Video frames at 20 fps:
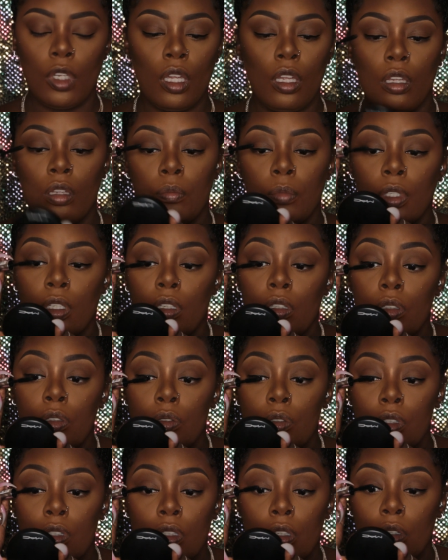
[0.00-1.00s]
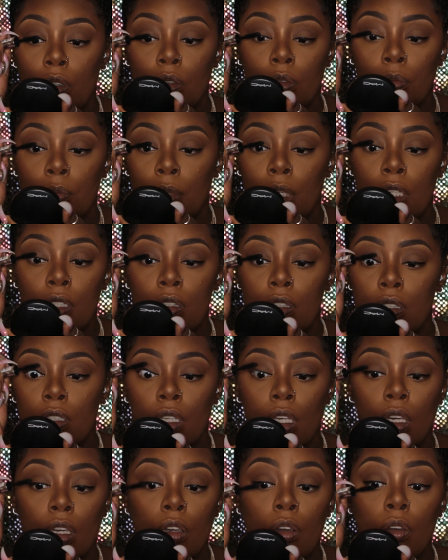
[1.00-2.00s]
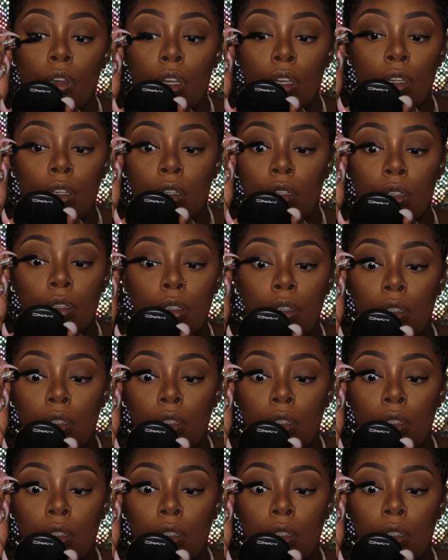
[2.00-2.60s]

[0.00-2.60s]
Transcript: And I'm going to do some mascara.